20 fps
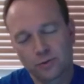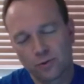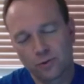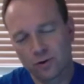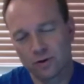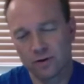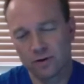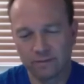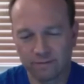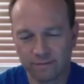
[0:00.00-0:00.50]

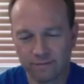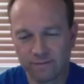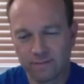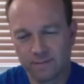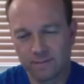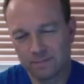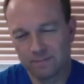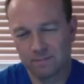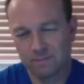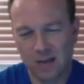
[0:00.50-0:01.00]
sort
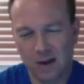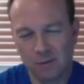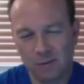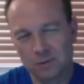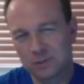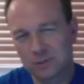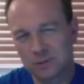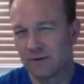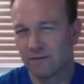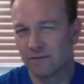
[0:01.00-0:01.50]
of, I
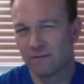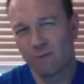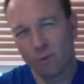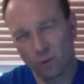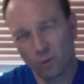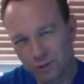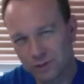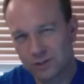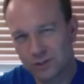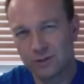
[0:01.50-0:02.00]
won't say
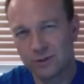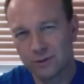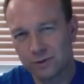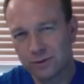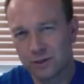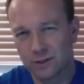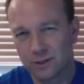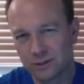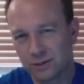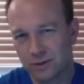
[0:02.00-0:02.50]
forced
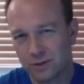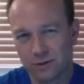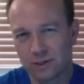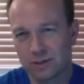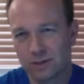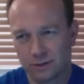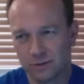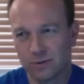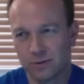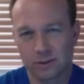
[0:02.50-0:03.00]
you, because you
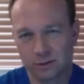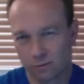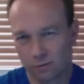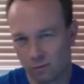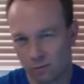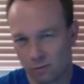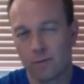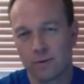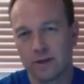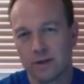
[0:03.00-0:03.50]
could do it
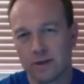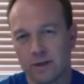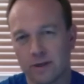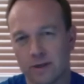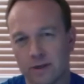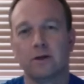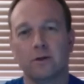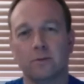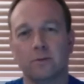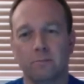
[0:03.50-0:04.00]
the wrong way
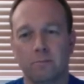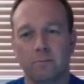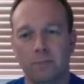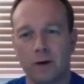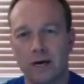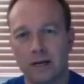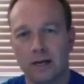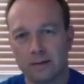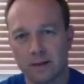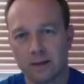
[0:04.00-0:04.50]
still,
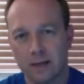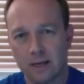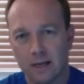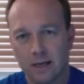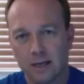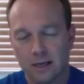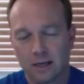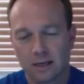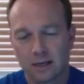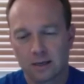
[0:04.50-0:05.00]
but
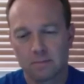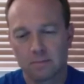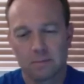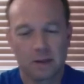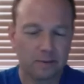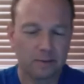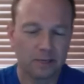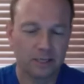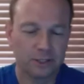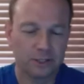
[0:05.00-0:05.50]

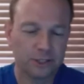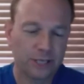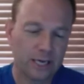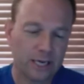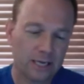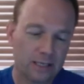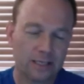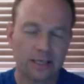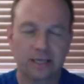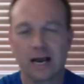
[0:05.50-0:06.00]
maybe
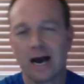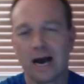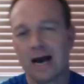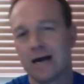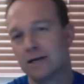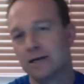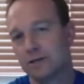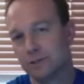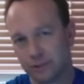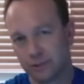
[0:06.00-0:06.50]
gently
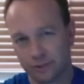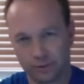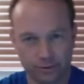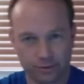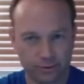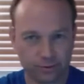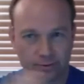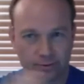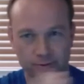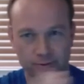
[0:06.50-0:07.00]
guided
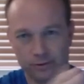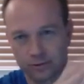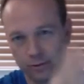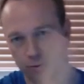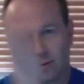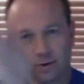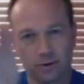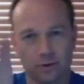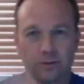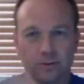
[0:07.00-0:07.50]
you
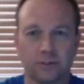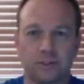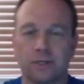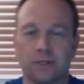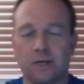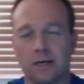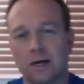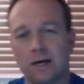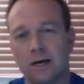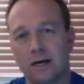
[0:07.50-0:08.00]

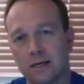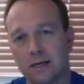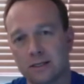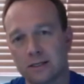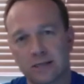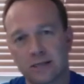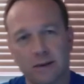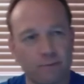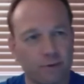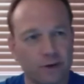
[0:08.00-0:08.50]
towards
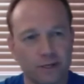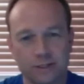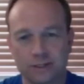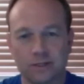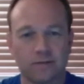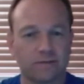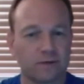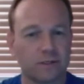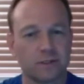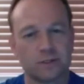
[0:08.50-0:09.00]

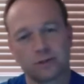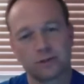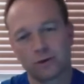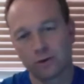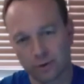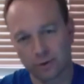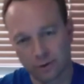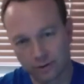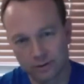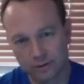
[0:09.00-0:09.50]
separation of
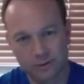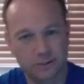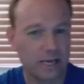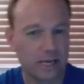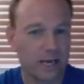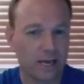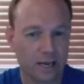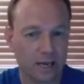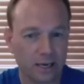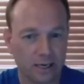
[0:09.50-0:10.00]

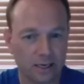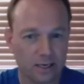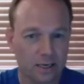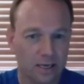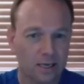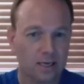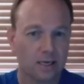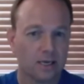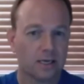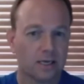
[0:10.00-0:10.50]
concerns
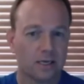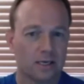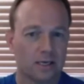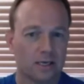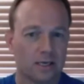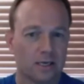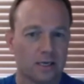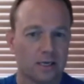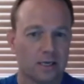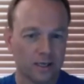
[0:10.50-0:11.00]
and
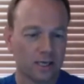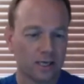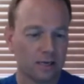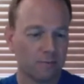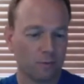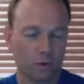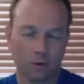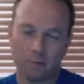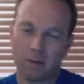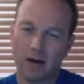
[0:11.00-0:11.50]

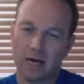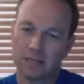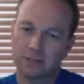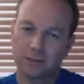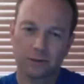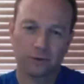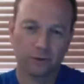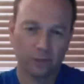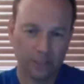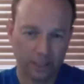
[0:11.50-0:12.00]
thinking more
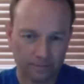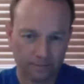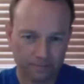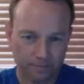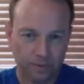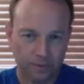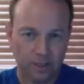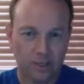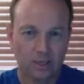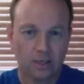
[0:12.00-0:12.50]
modularly.
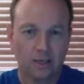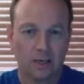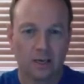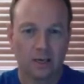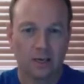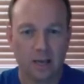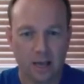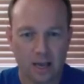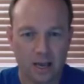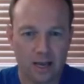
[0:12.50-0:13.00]

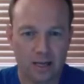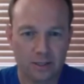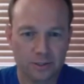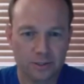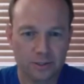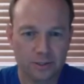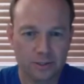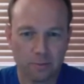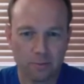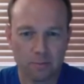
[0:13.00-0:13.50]
Yeah, definitely.
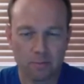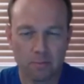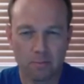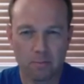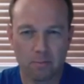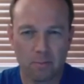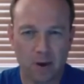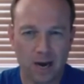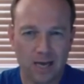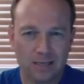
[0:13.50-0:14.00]
And so
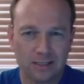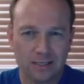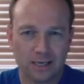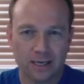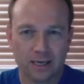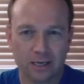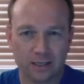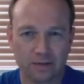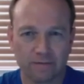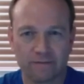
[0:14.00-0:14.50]
my
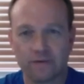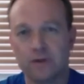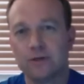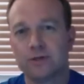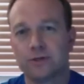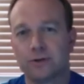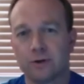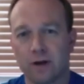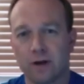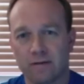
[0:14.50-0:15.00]
take on the
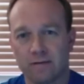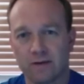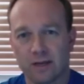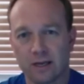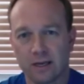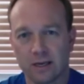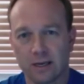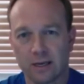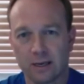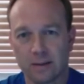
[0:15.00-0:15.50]
future of
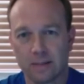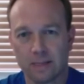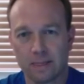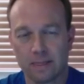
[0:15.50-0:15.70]
it